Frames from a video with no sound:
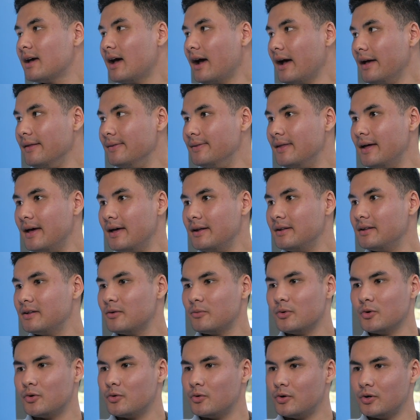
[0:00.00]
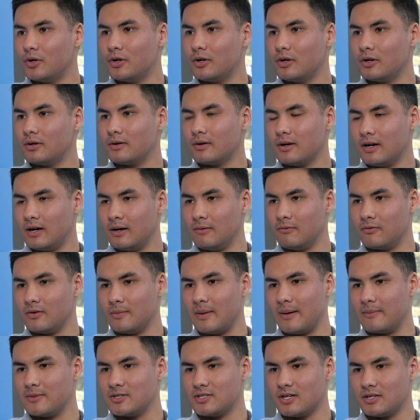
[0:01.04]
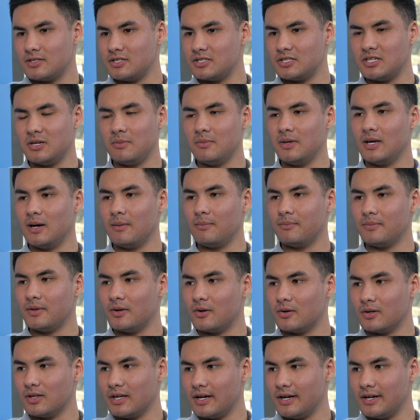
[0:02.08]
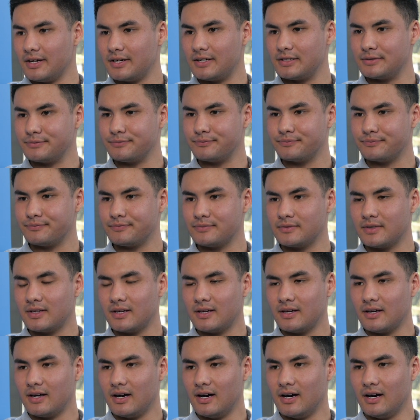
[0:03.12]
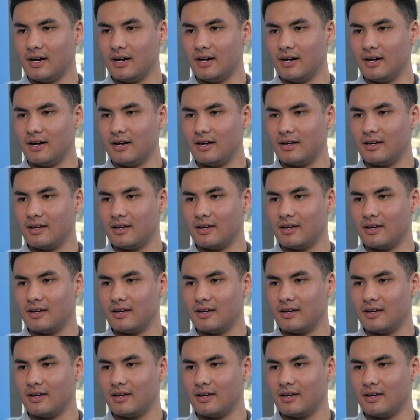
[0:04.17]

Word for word: And then the recruiter um, from Amazon just hit me up. They were like, uh,